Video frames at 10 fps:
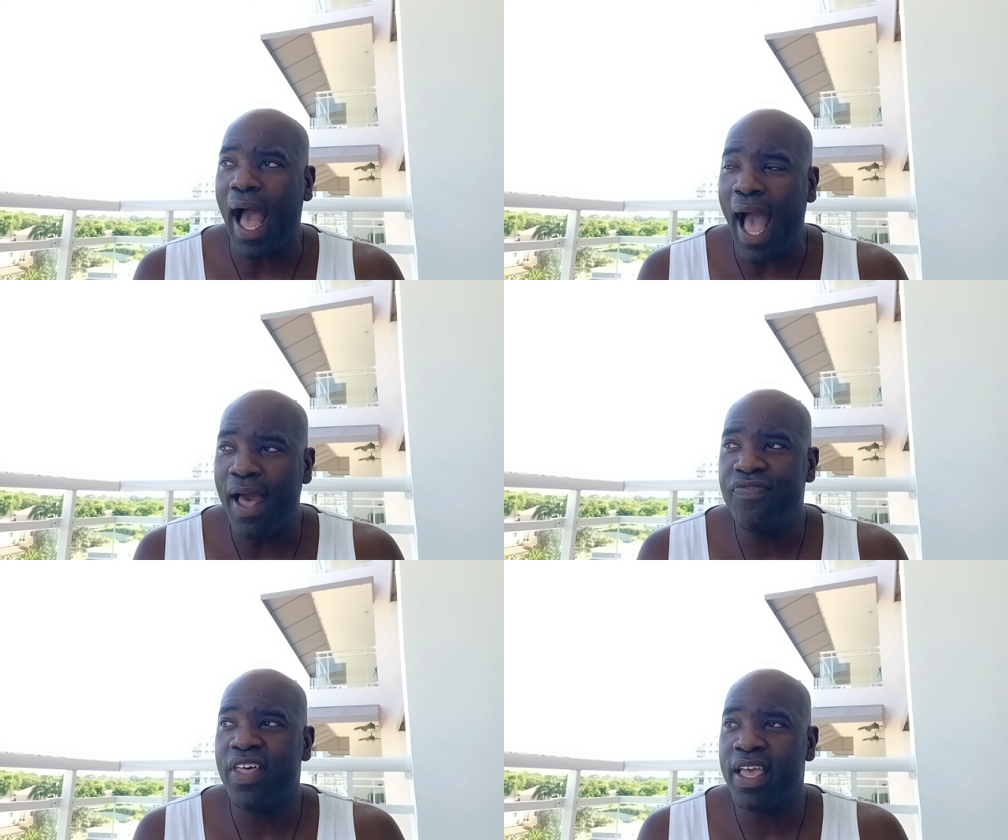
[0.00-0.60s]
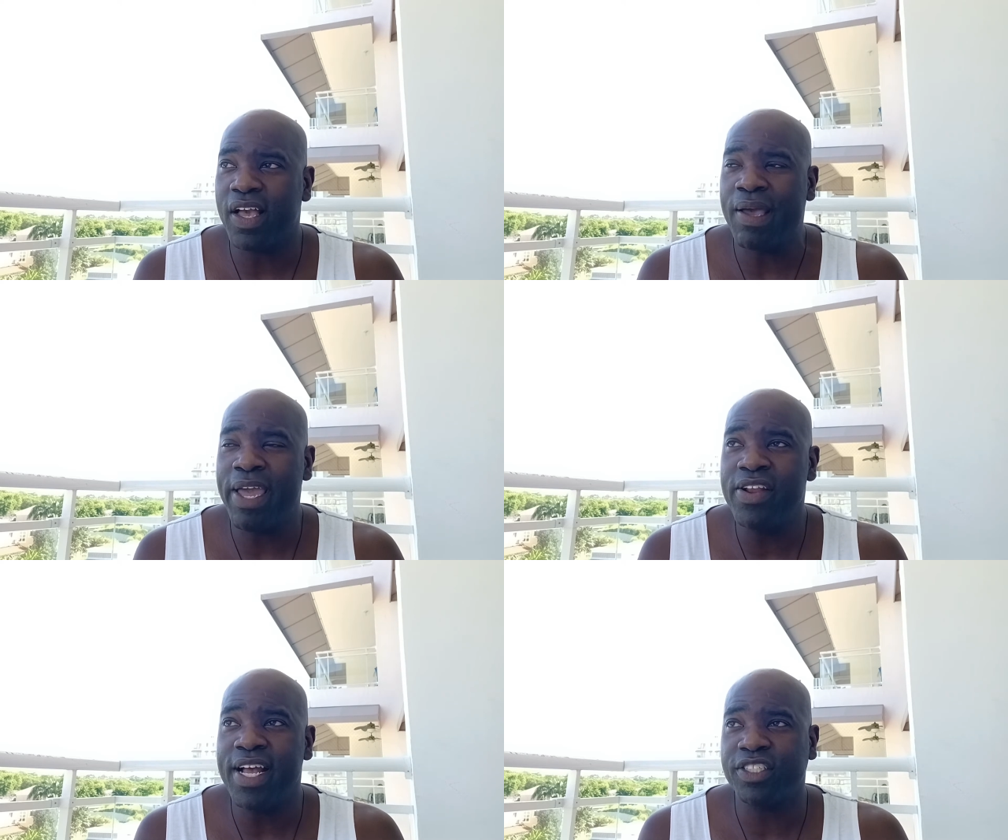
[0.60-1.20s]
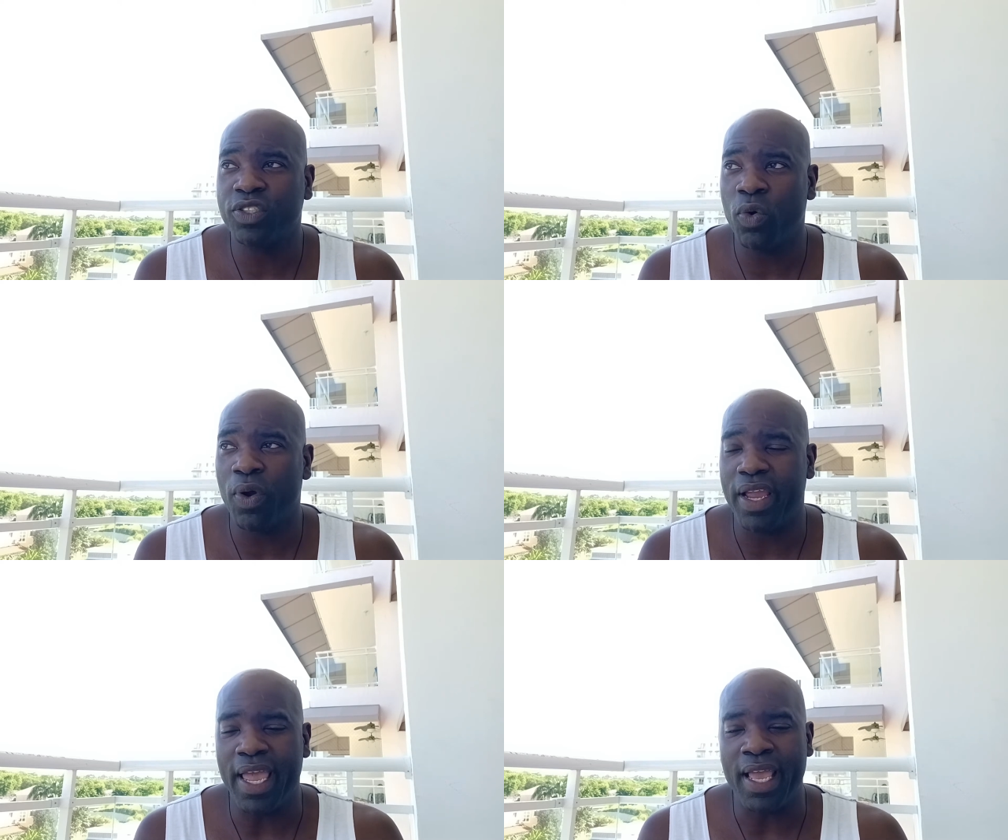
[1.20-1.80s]
I think, and hearing that
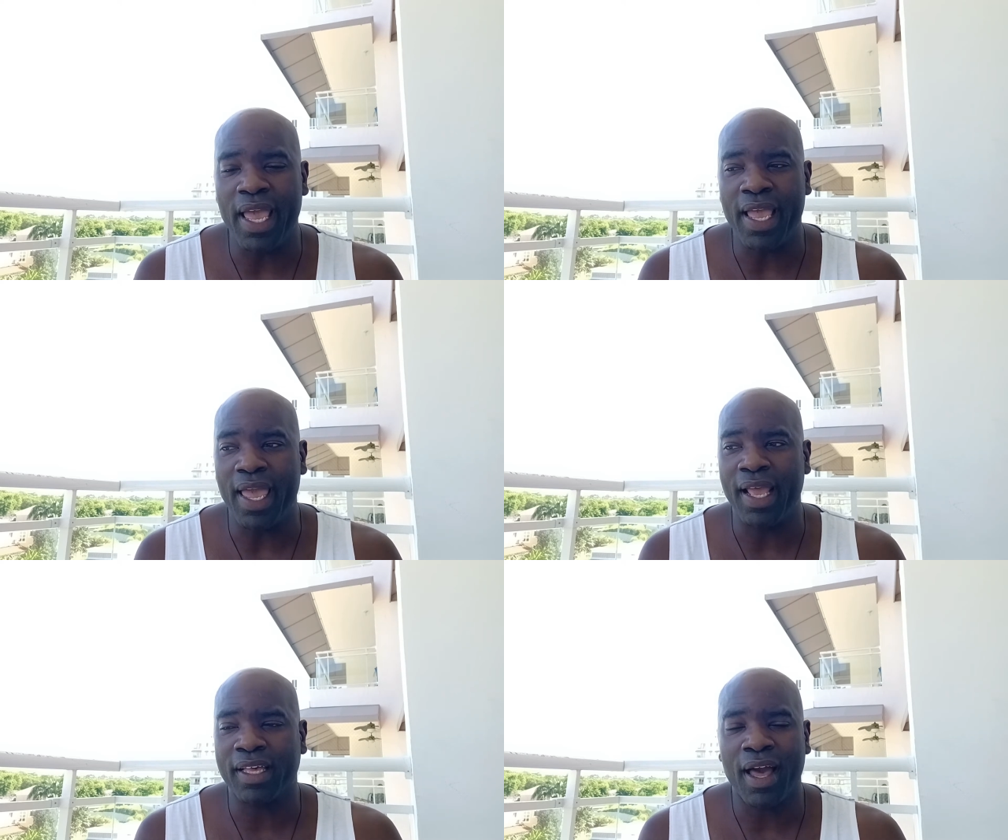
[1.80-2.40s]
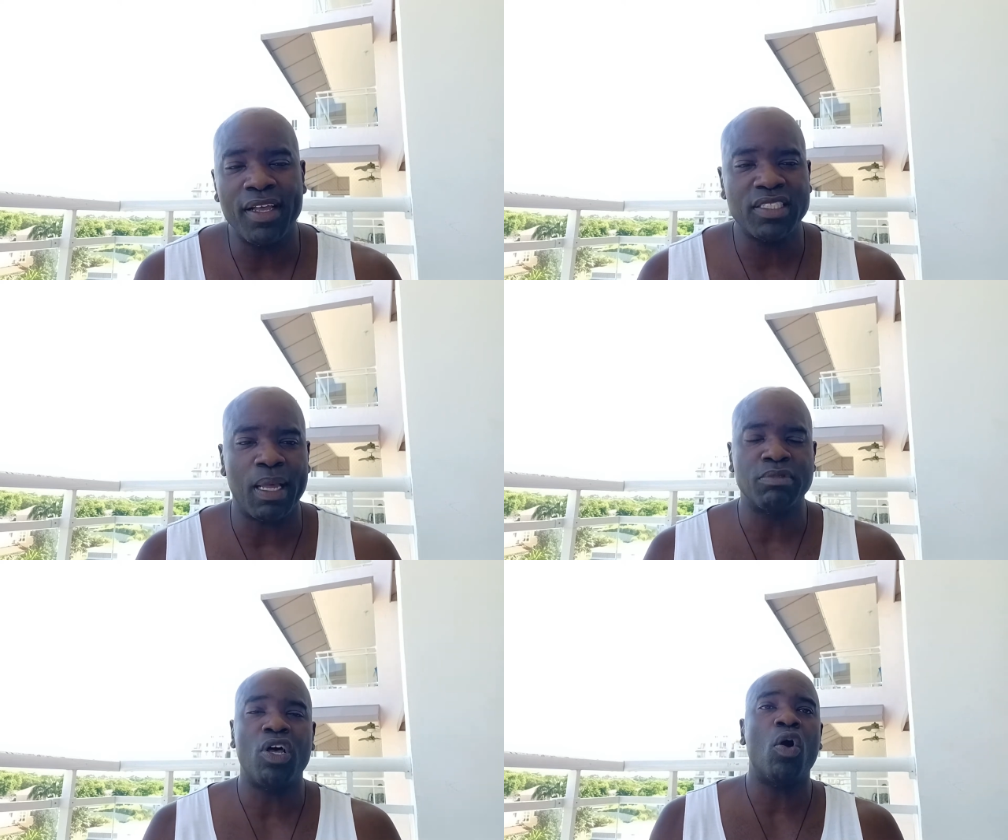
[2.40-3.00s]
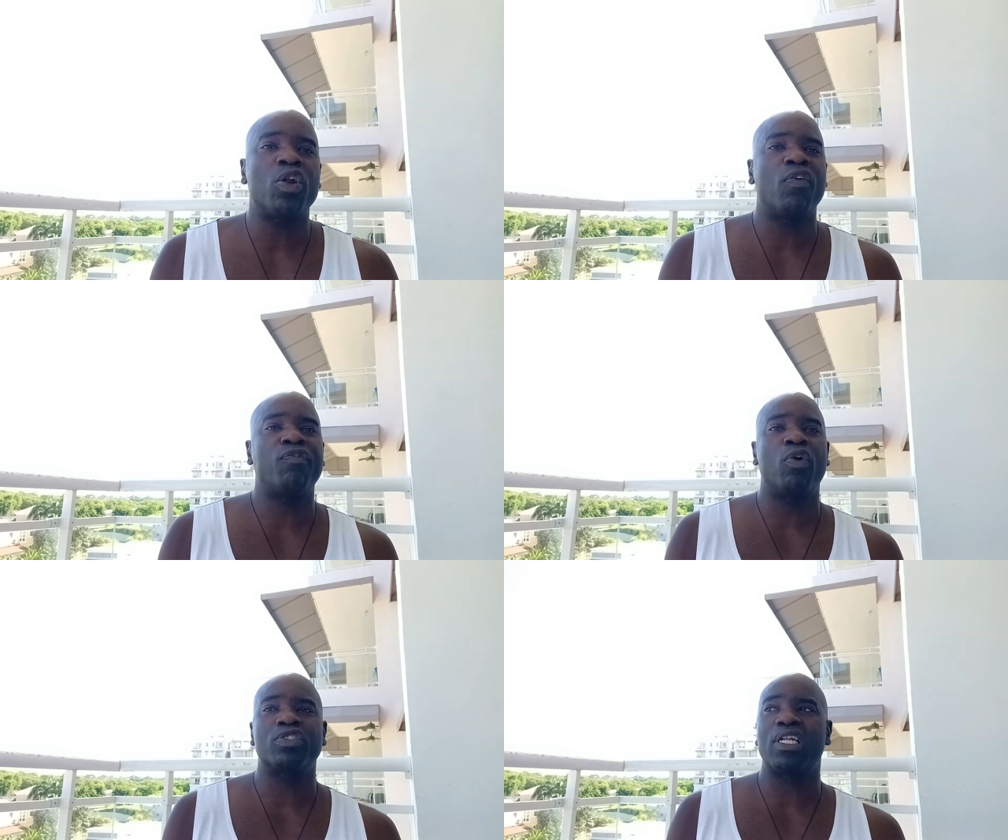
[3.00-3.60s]
story, and, and, and constantly I'm talking to
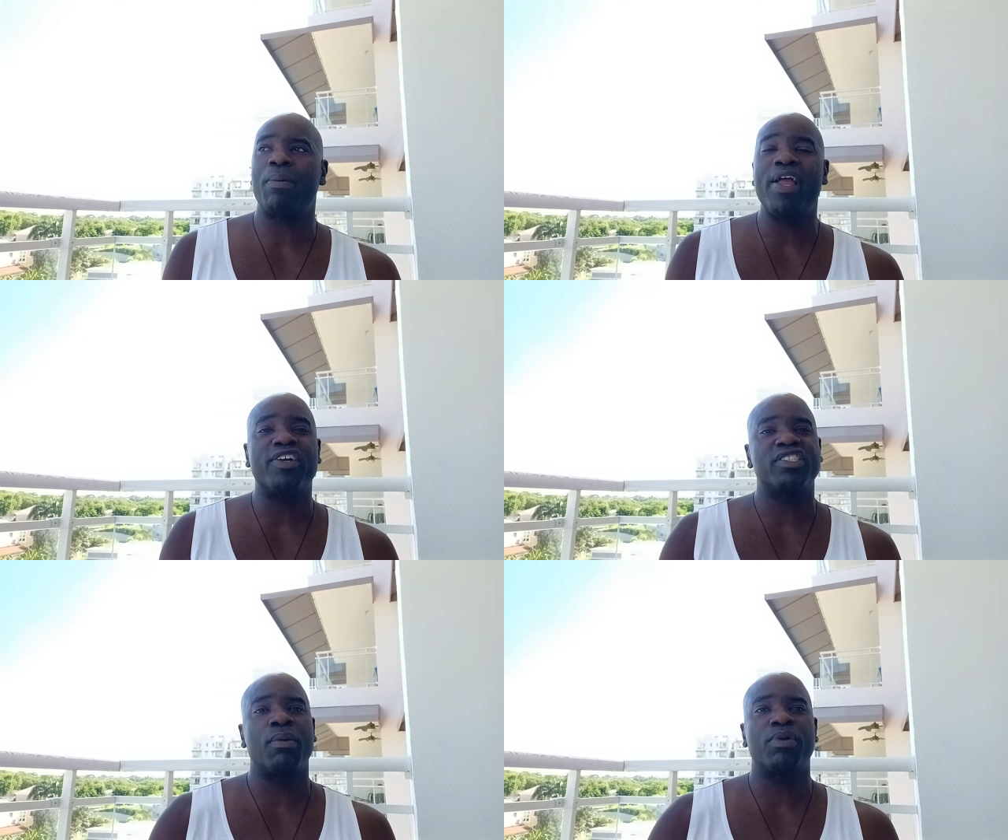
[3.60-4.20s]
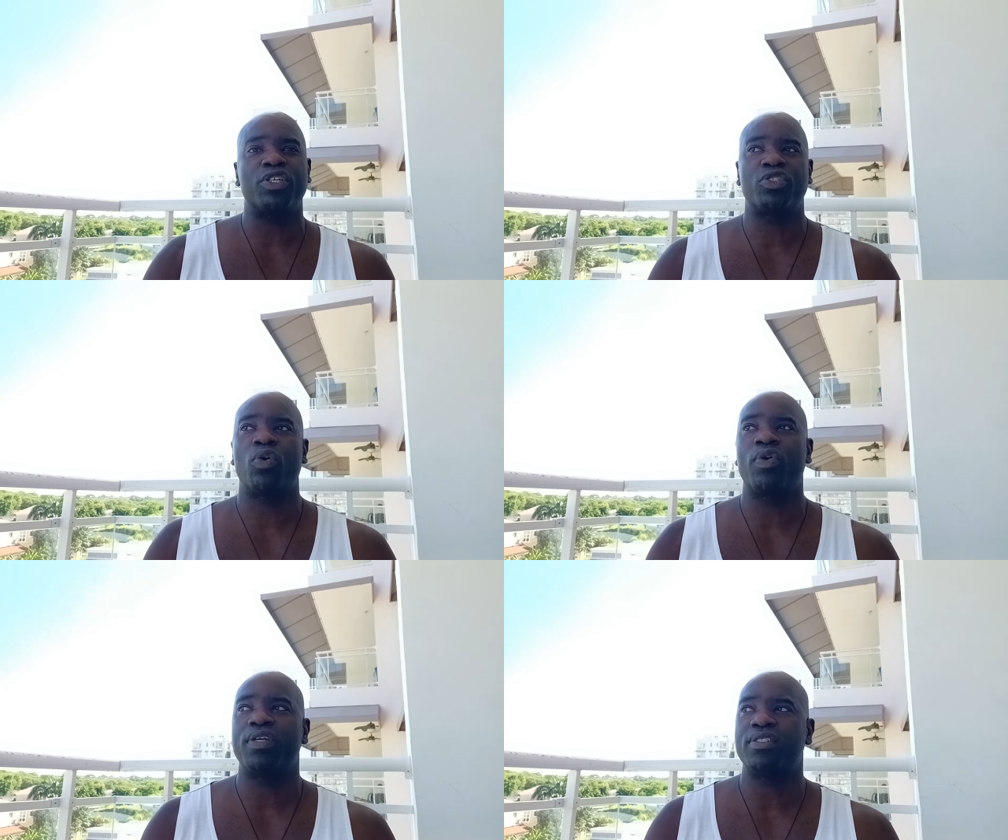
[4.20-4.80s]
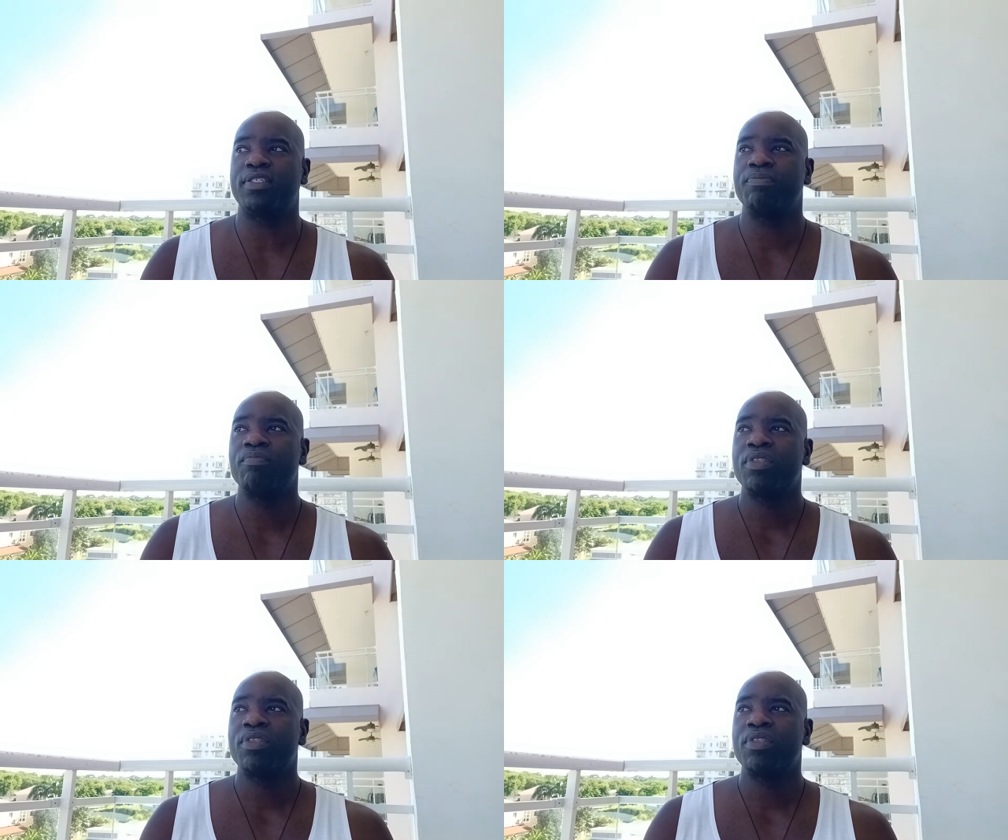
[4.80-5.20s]
folks and I'm hearing similar stories.